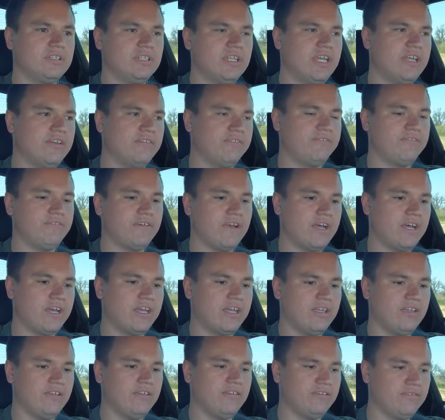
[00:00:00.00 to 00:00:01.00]
if
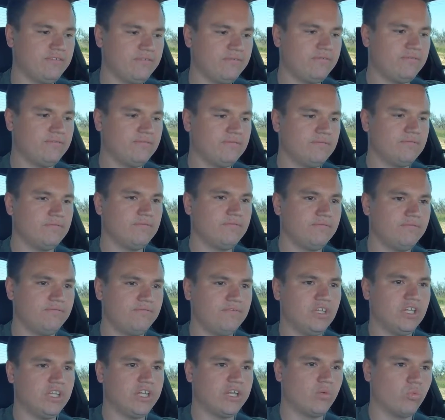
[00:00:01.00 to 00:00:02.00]
I
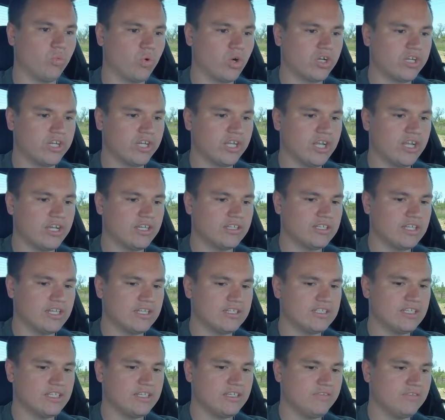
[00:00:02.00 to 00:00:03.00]
feel like working on it
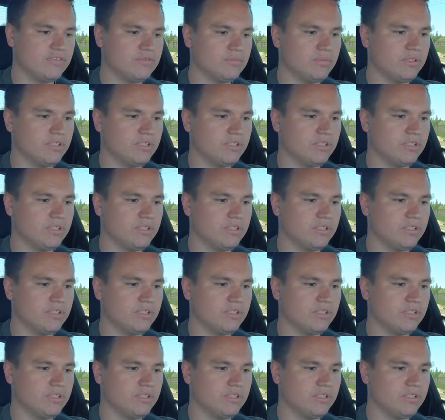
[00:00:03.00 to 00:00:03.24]
that day even.